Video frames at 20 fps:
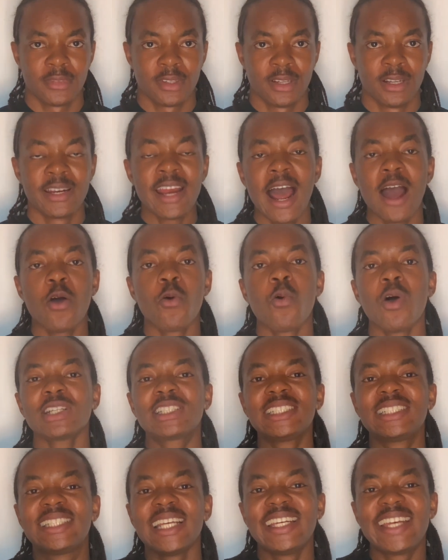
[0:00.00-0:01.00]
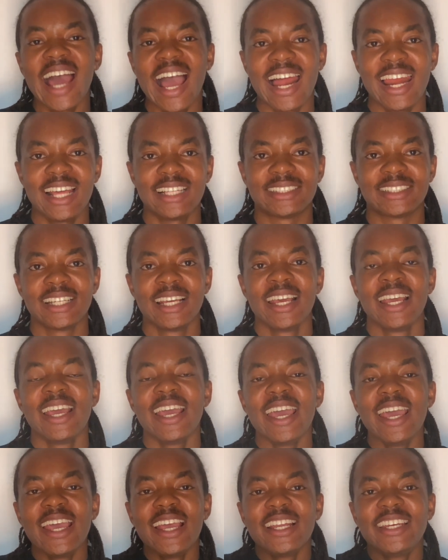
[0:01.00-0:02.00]
Now, what is a dialect?
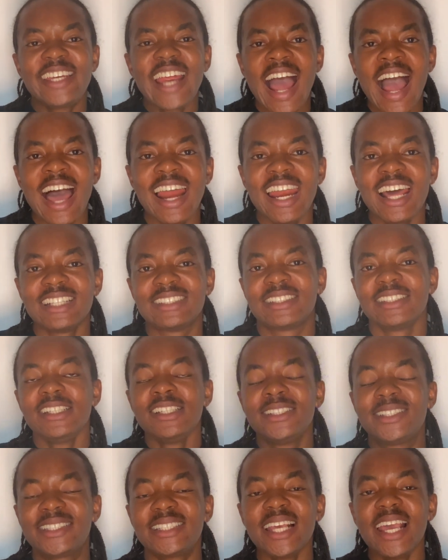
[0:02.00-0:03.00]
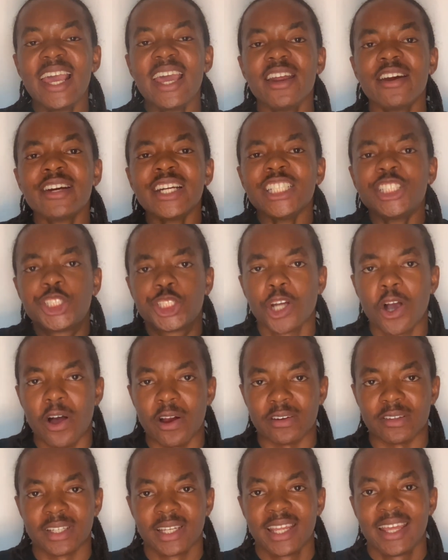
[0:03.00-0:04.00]
A dialect is a
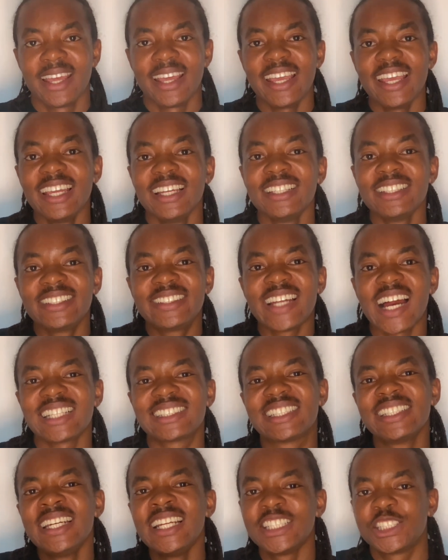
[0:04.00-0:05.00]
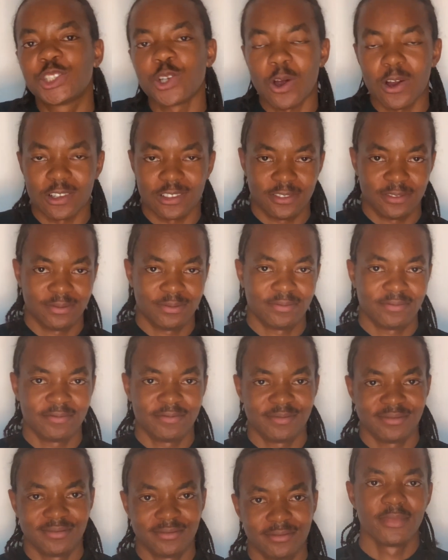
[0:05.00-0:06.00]
region in that nation.
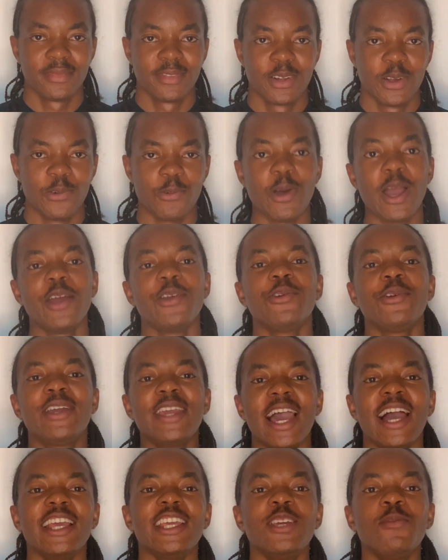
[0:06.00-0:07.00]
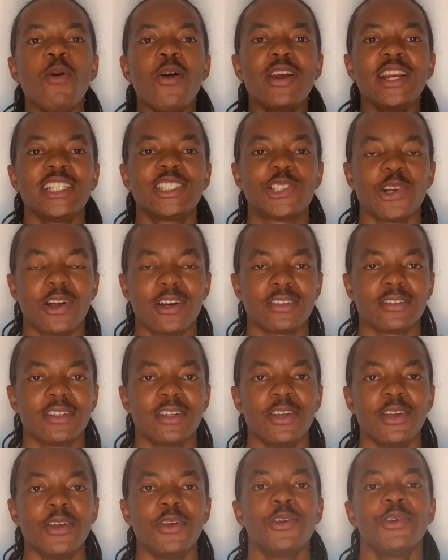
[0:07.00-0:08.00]
When you hear Igbo
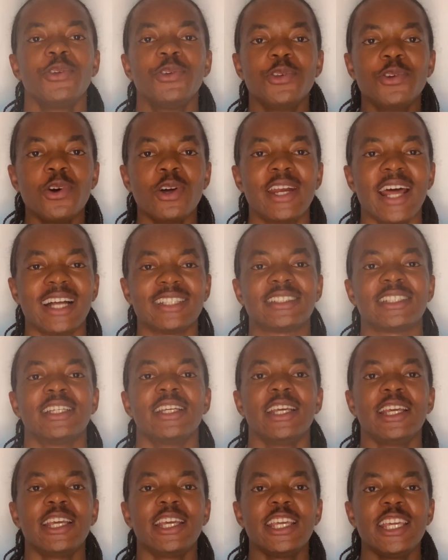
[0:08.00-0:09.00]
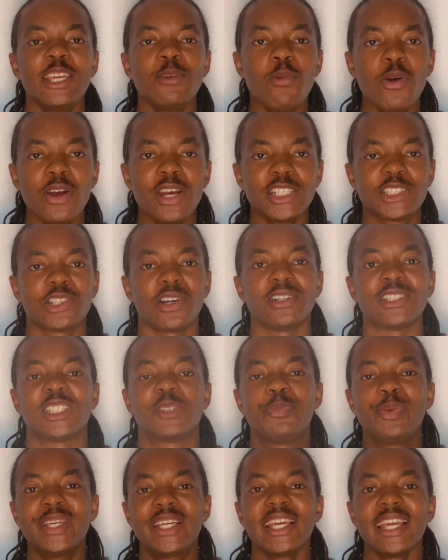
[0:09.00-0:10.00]
nation, you know that Igbo nation
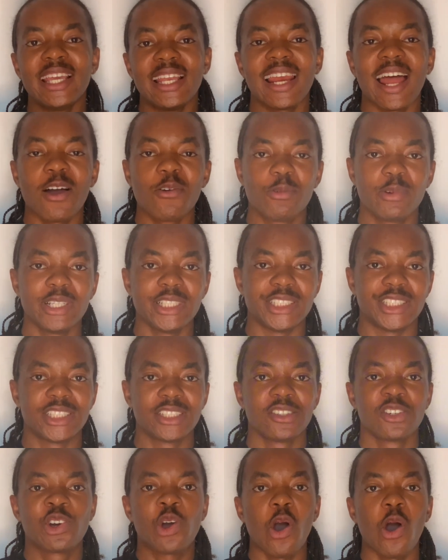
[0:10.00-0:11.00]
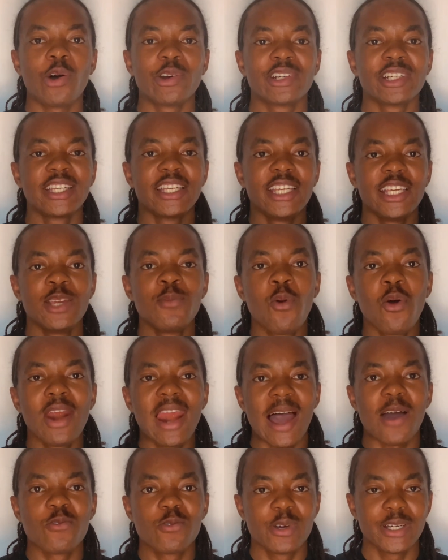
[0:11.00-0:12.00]
speak a language called Igbo
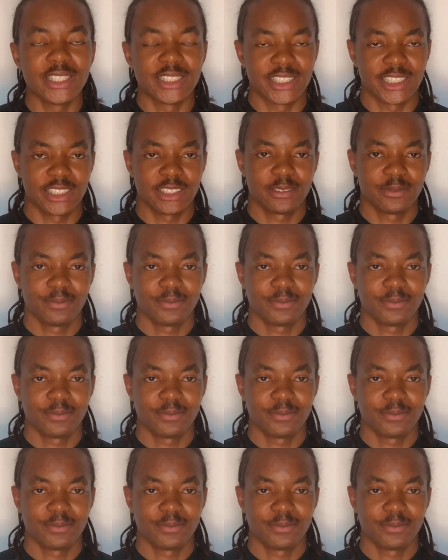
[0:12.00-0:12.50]
language.